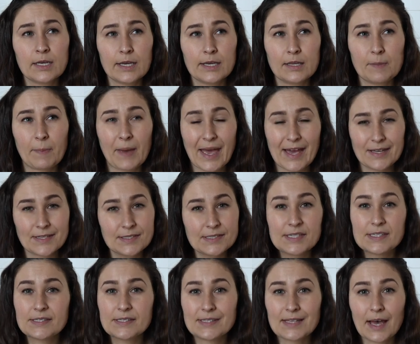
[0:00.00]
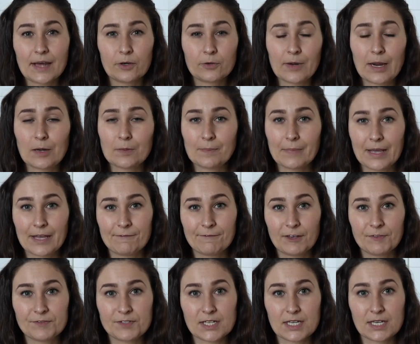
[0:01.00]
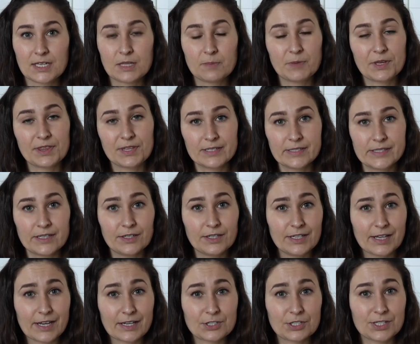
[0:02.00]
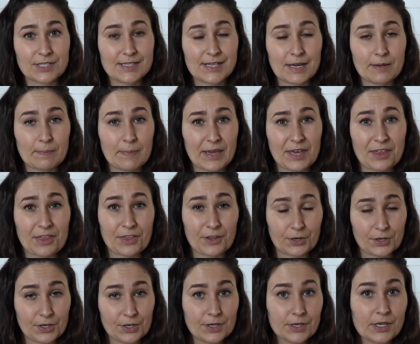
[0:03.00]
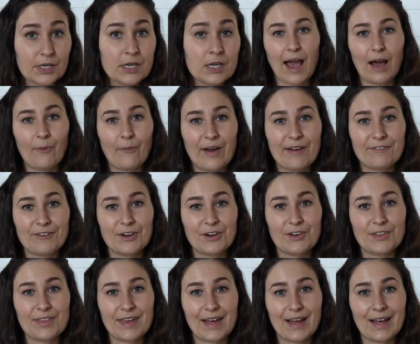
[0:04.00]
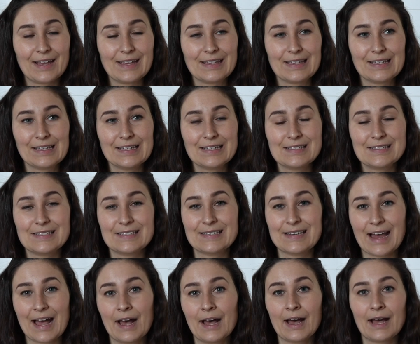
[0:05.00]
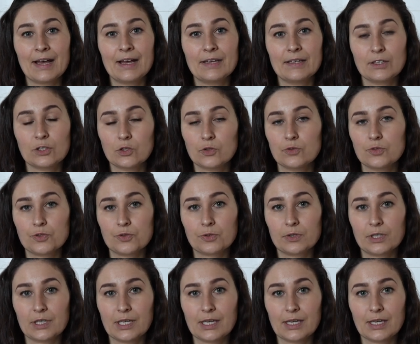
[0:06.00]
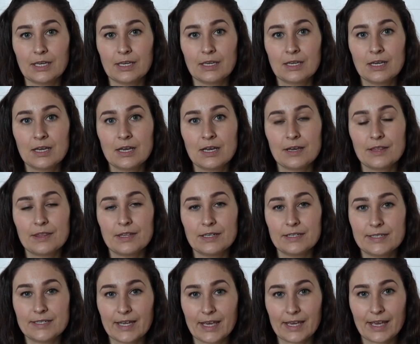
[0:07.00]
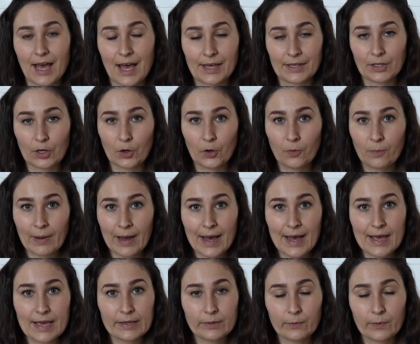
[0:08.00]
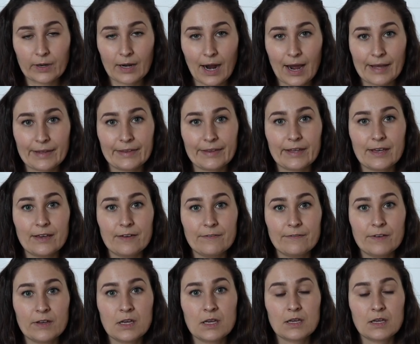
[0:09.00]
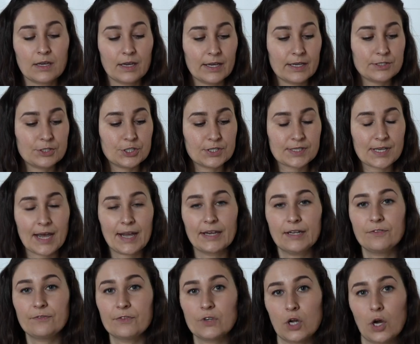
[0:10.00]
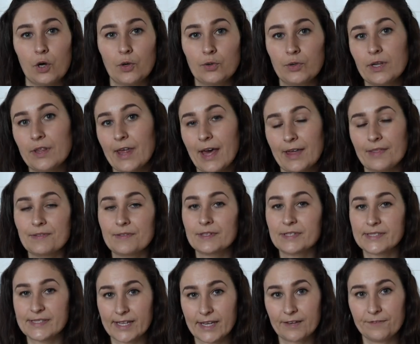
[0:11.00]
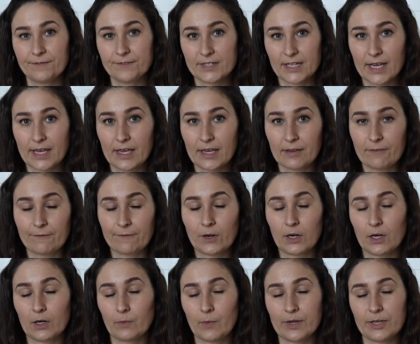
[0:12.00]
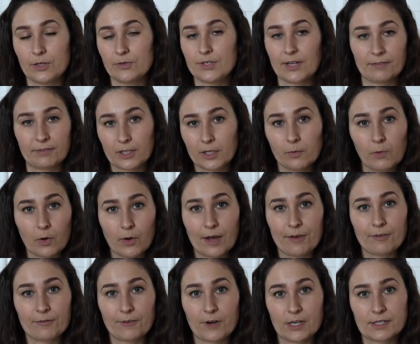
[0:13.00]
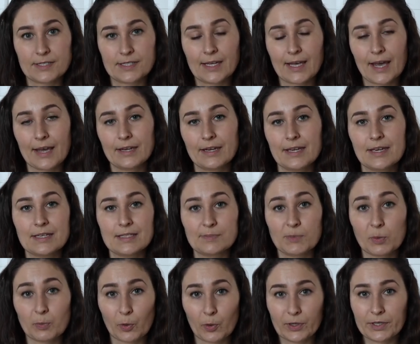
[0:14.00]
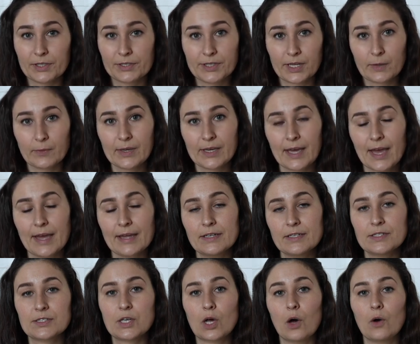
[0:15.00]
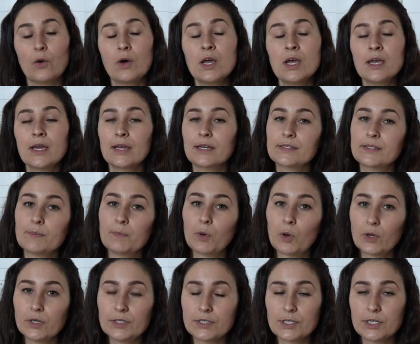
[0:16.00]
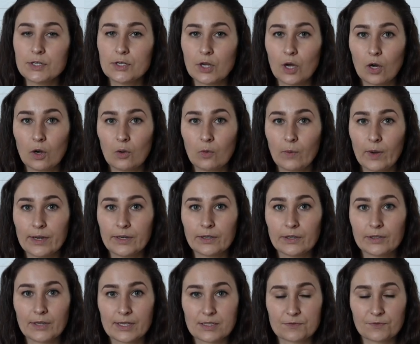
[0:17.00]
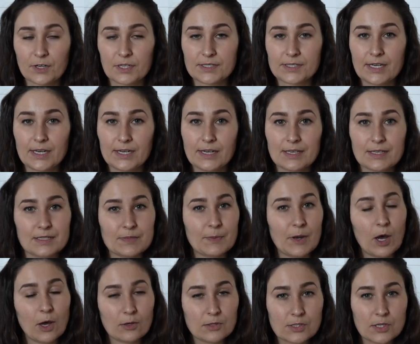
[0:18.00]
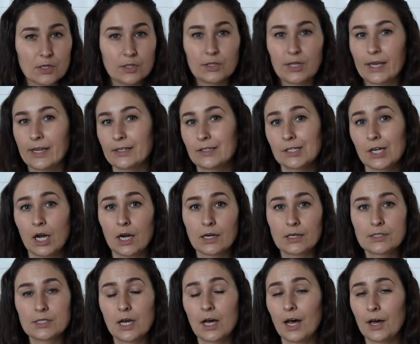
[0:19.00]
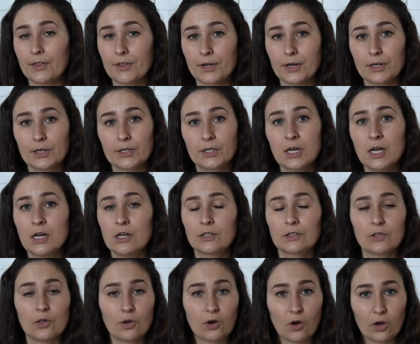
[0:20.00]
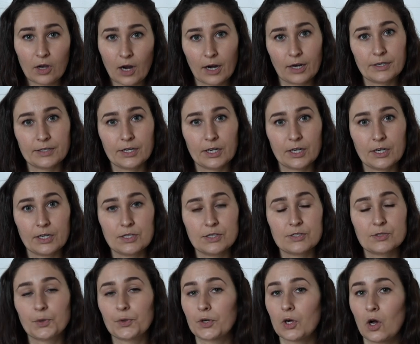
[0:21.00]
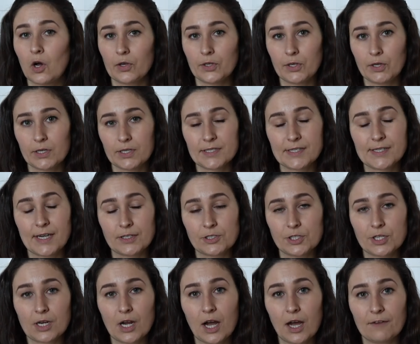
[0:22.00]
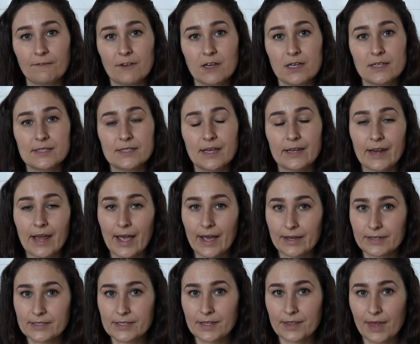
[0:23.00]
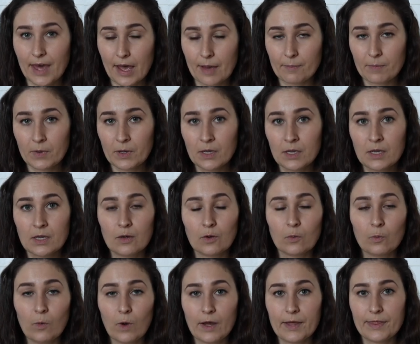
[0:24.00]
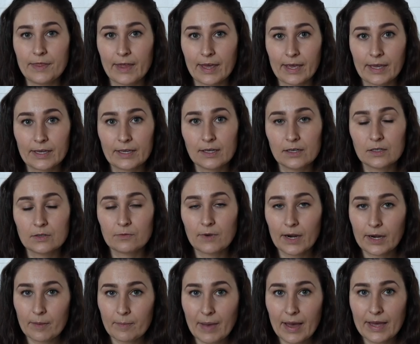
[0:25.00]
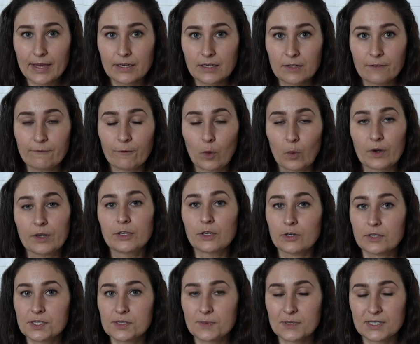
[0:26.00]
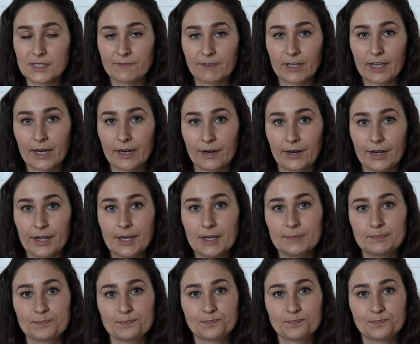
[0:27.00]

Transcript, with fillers: in the past it said around May 15th, but this year it actually said May 3rd. However, that is not usually the date I go by. Where I live, it's just kind of known that the safe date for when you definitely won't have a frost again is Memorial Day weekend. So it's important to know when your last frost date is, but also like talk to other local gardeners or call your extension office and ask them what they recommend for your specific area.